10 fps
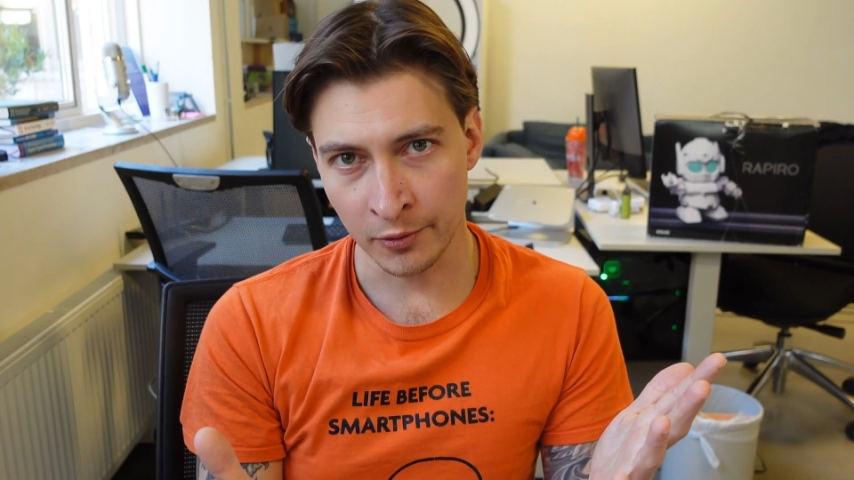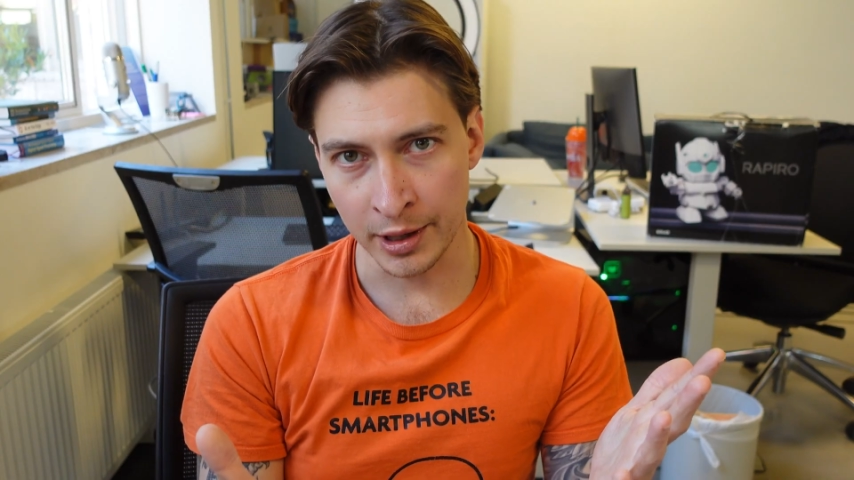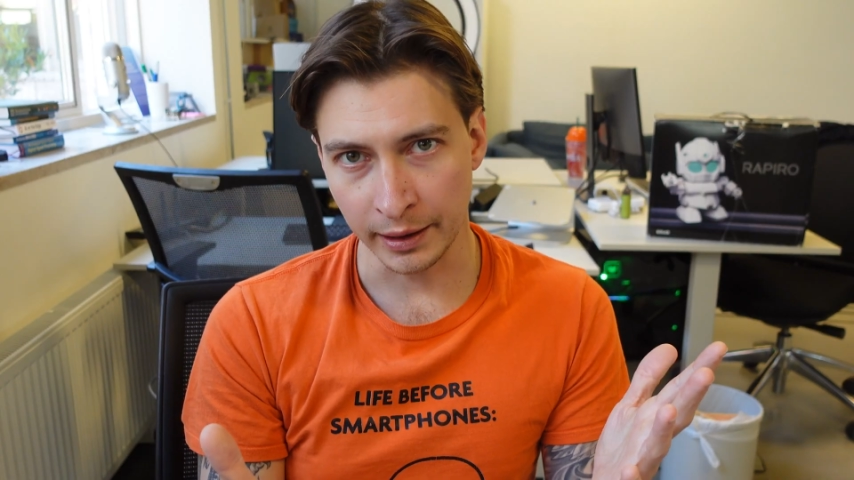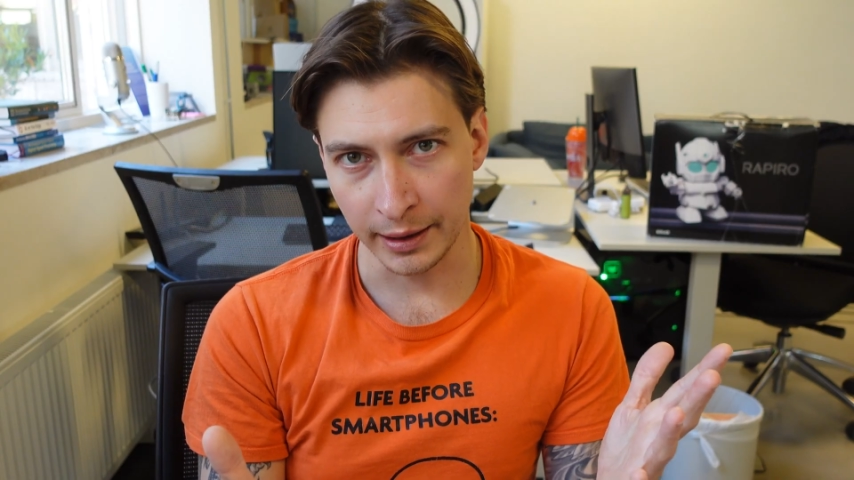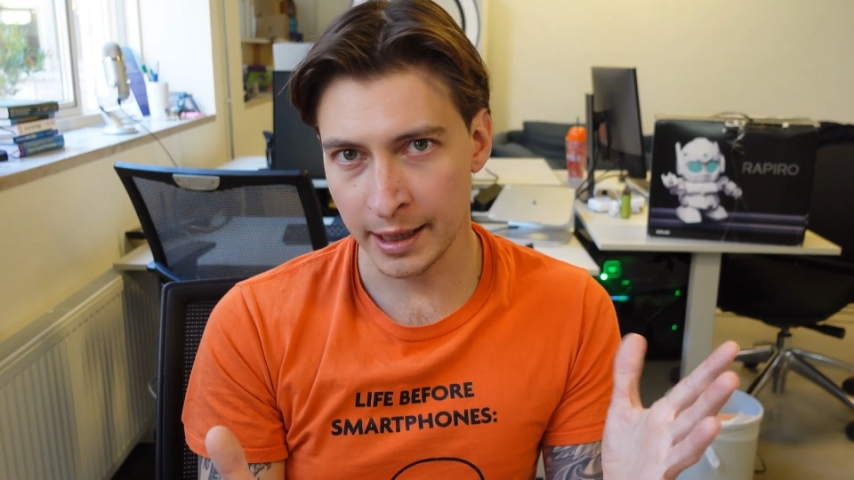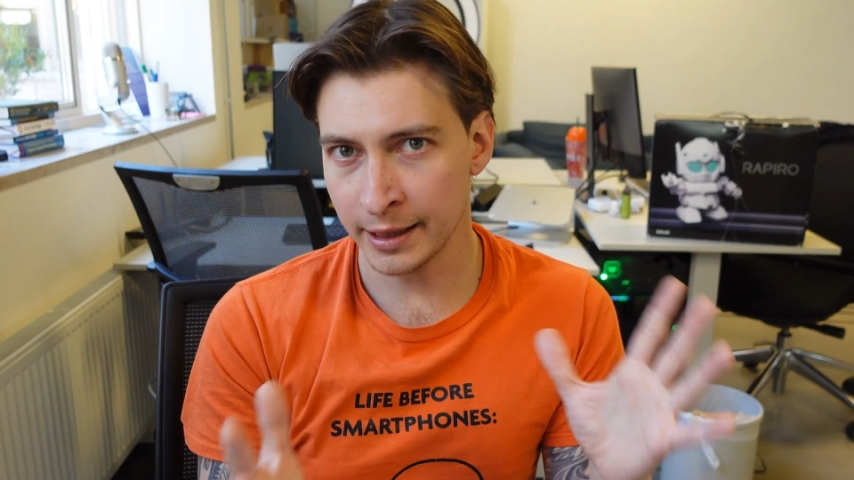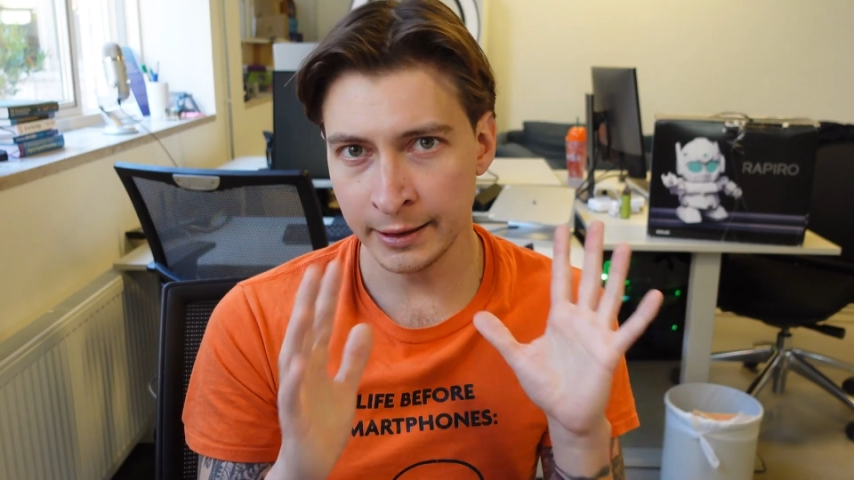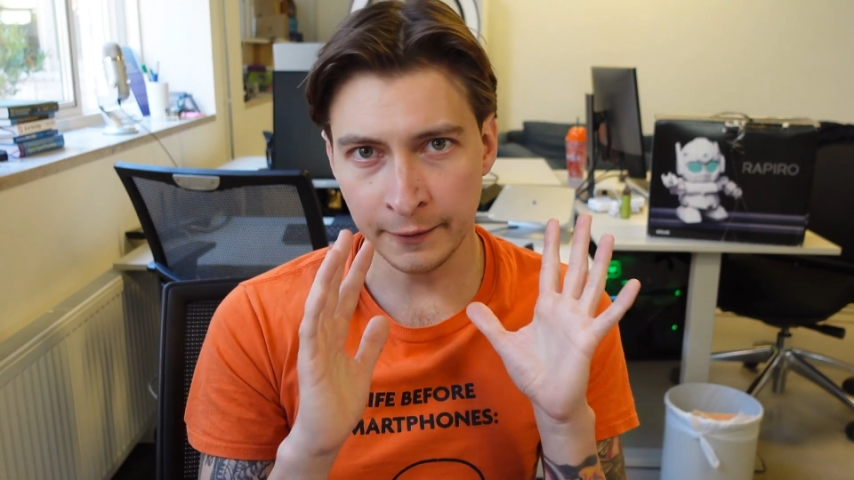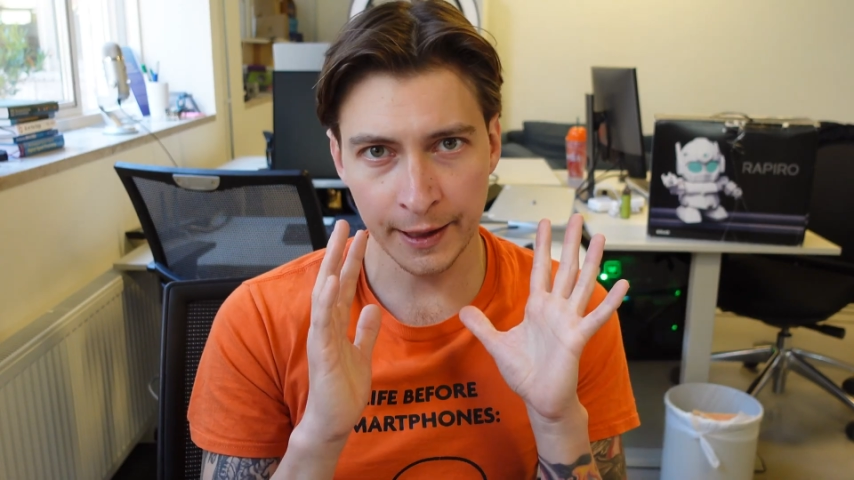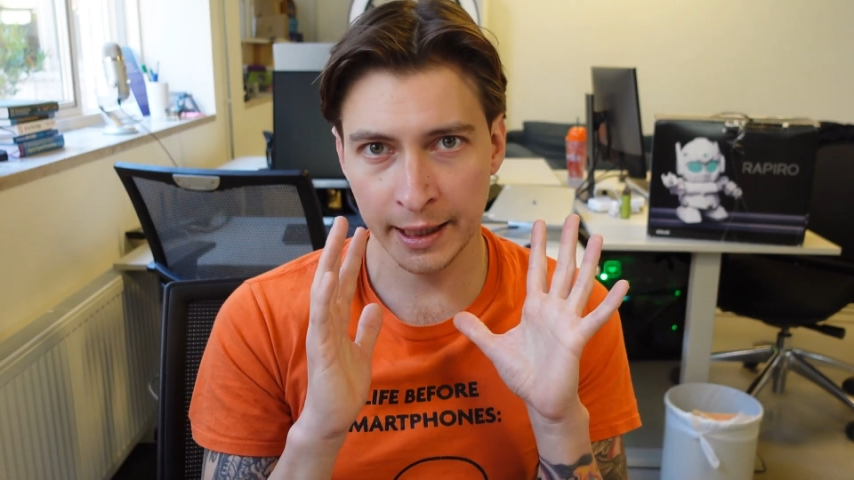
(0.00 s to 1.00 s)
really, kind
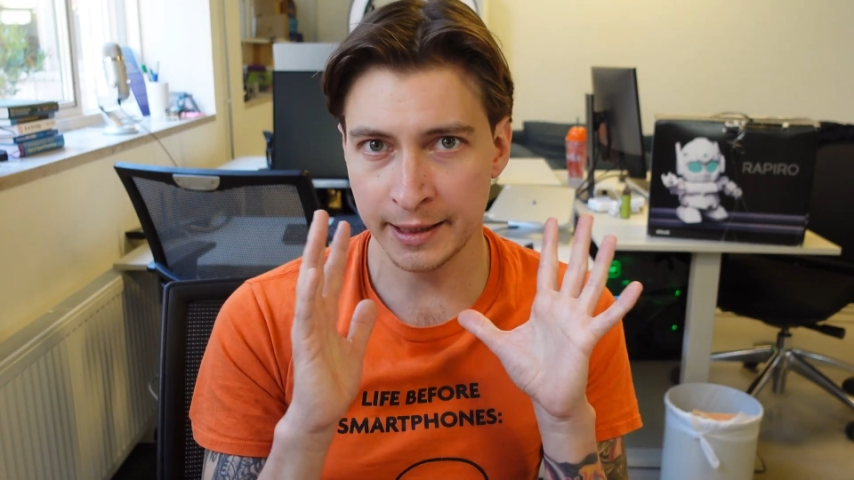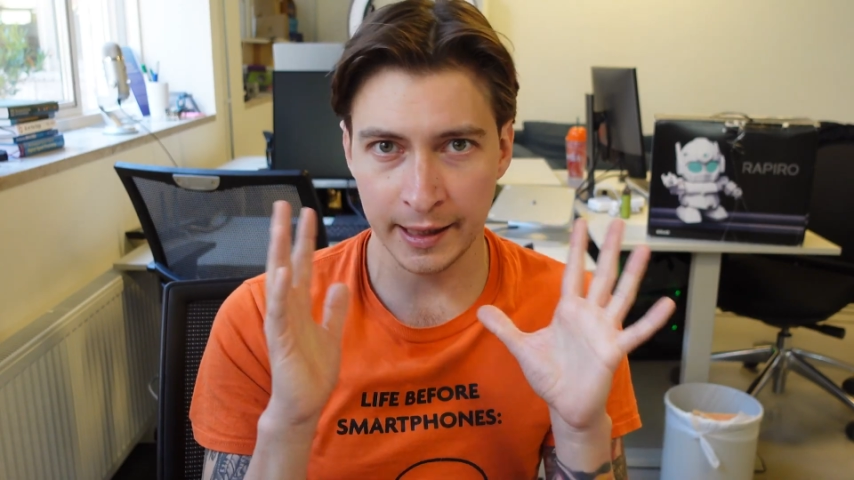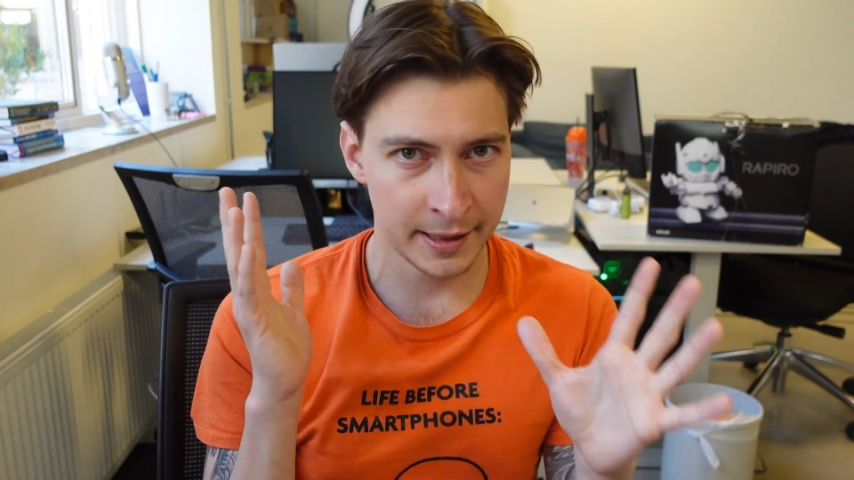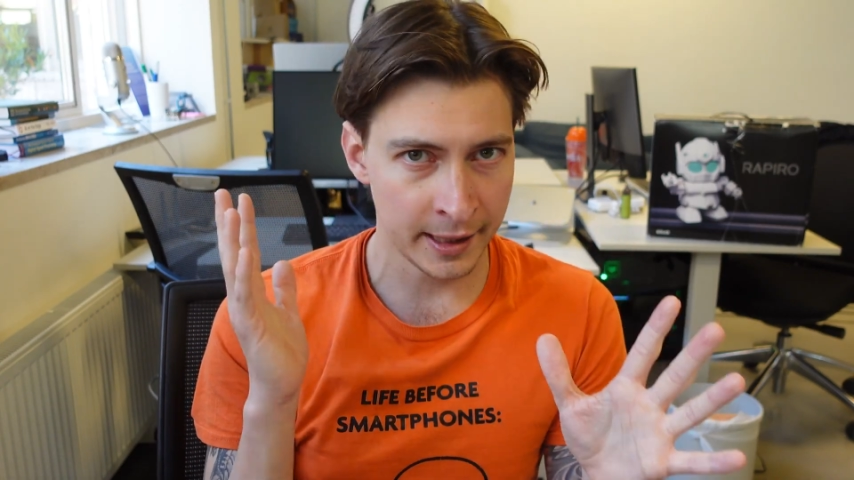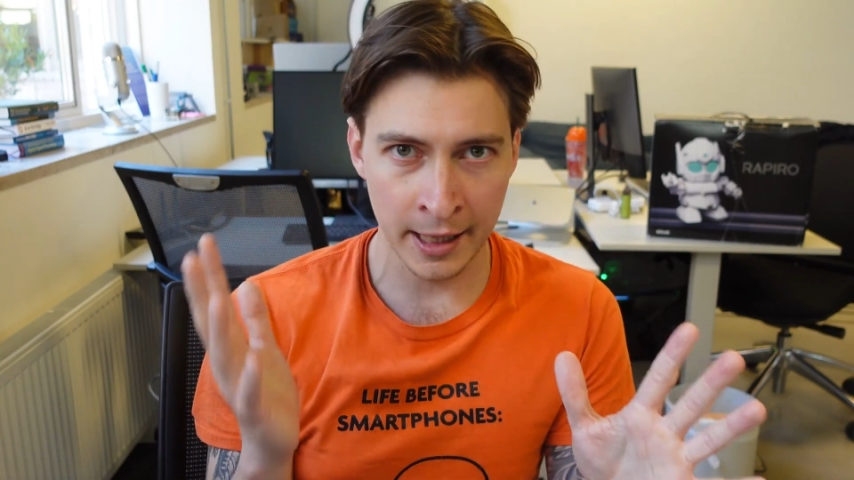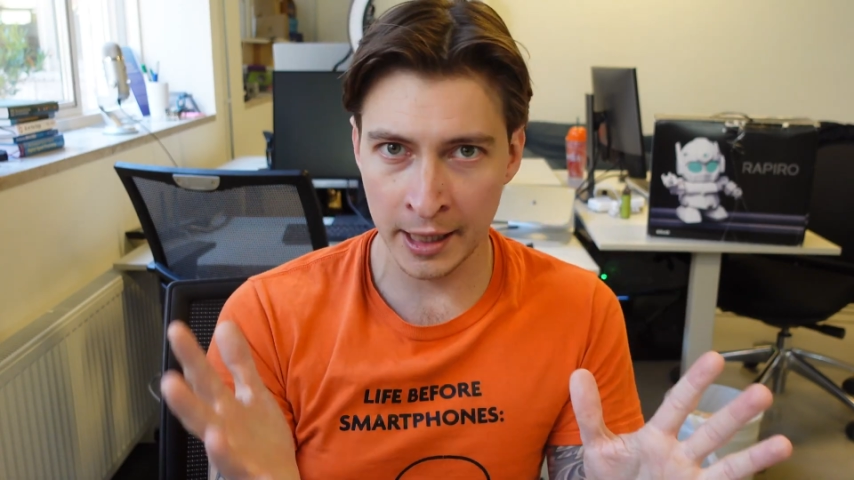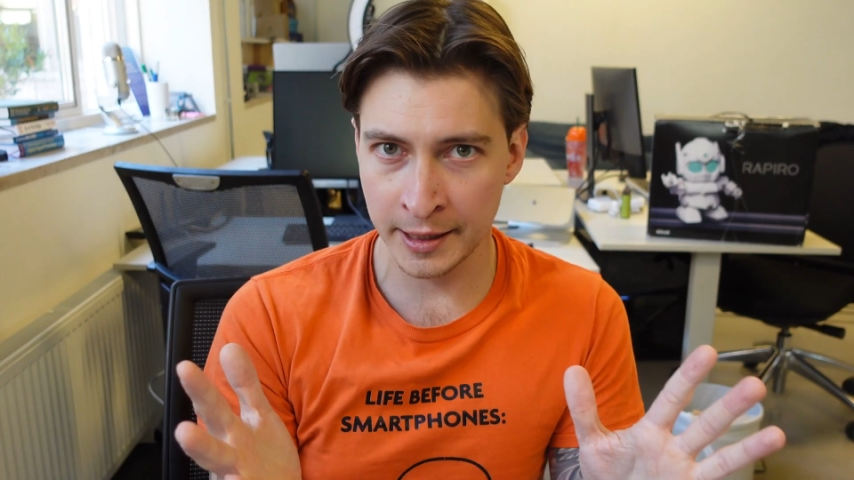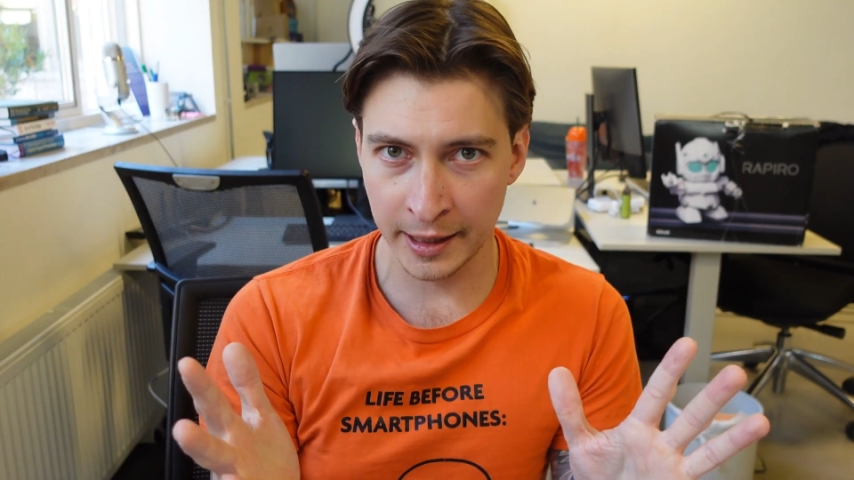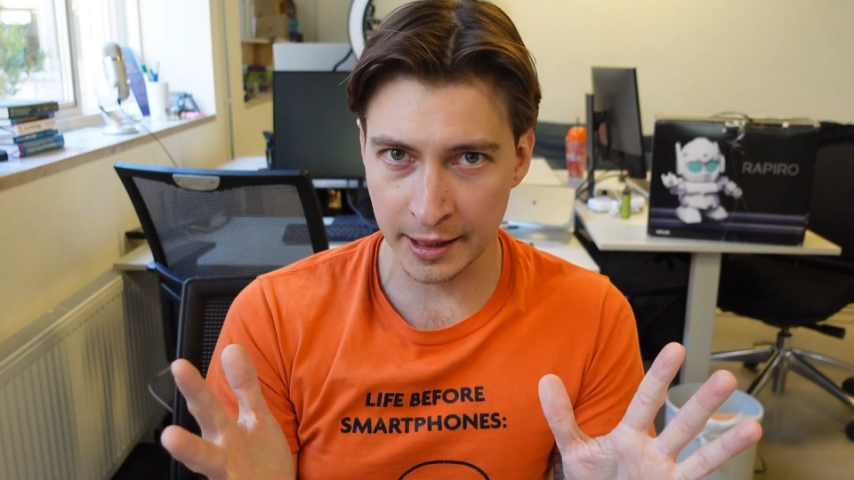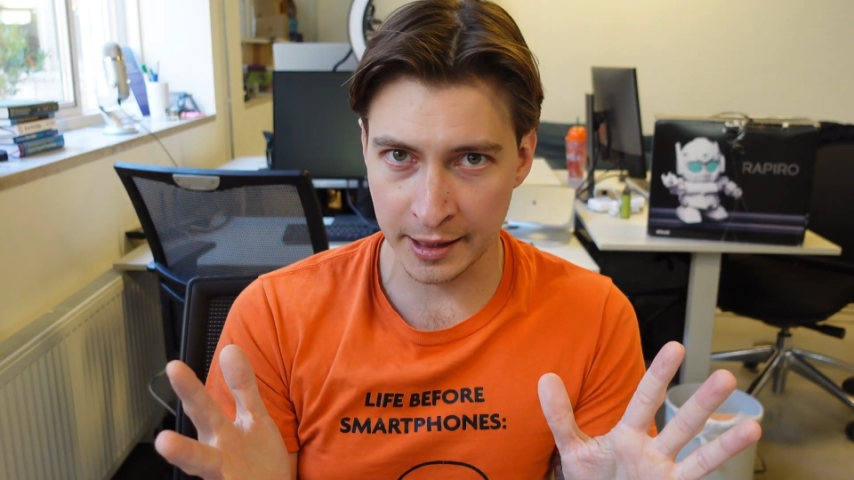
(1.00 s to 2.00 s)
of like Titanic
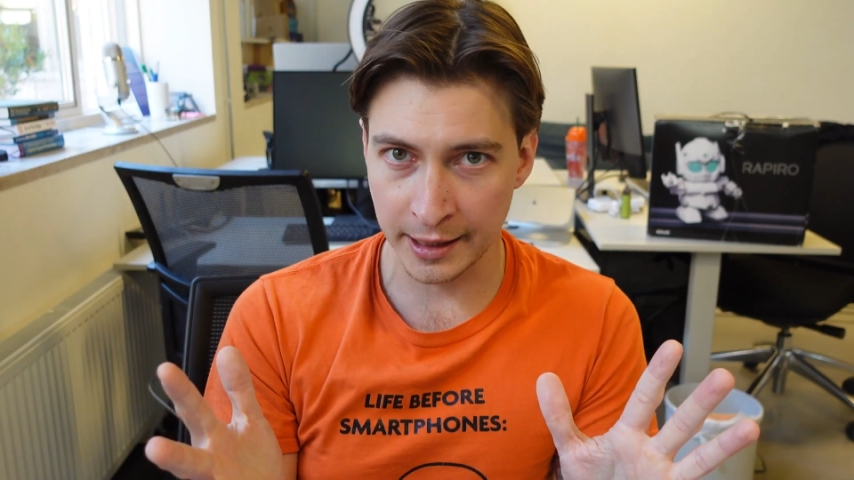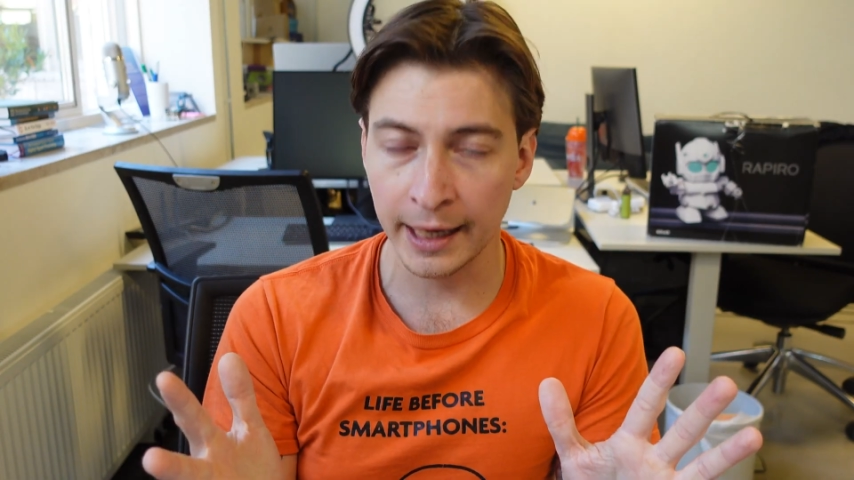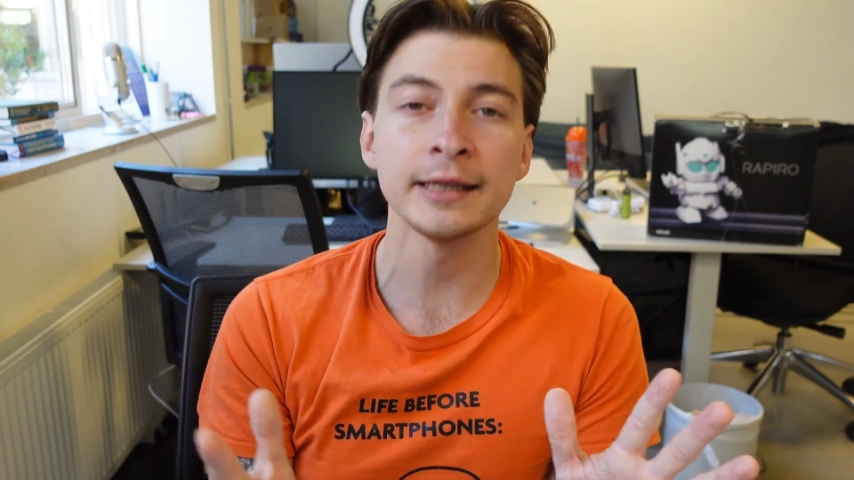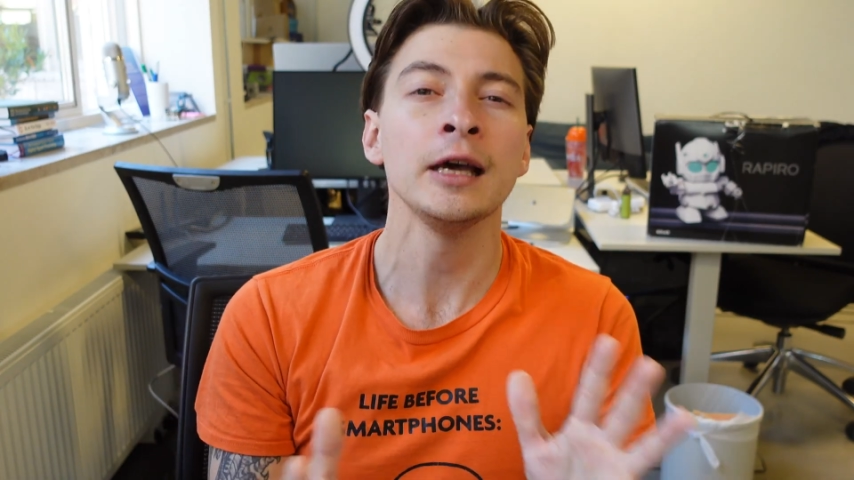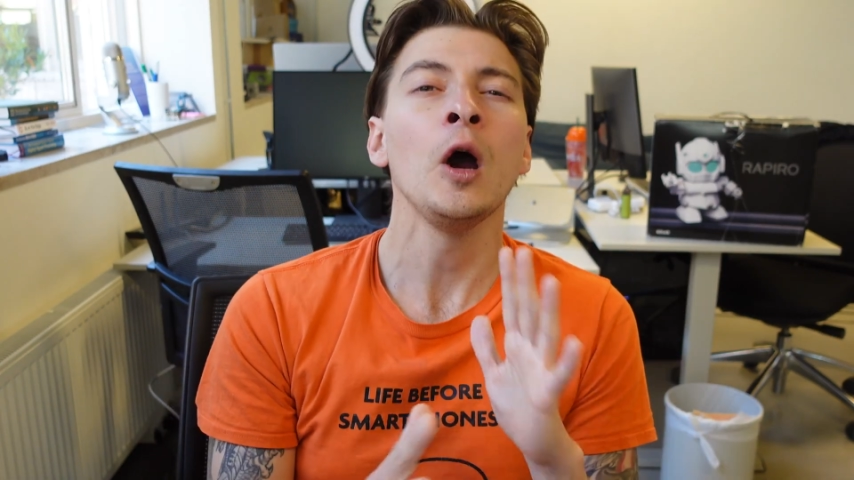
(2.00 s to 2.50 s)
dataset